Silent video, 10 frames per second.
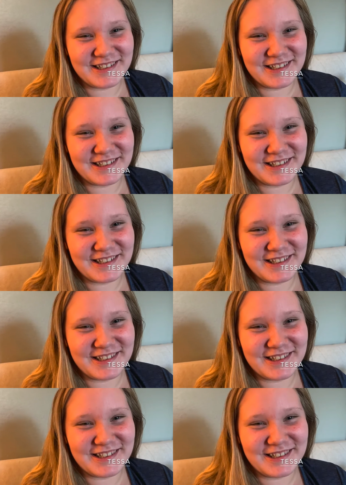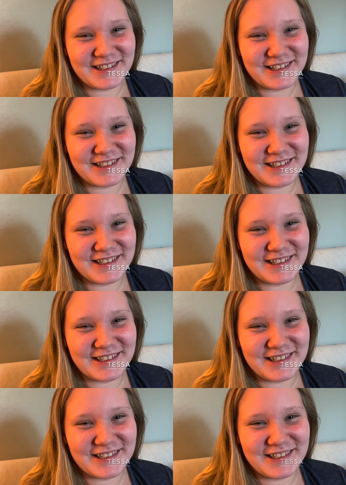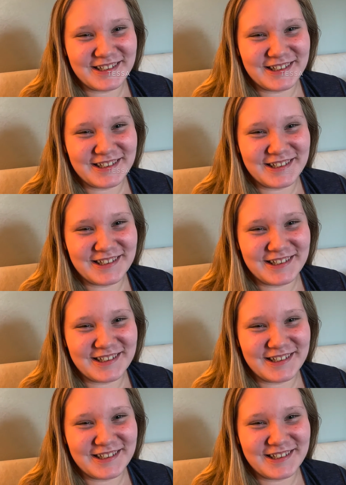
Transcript: No one is speaking in this clip.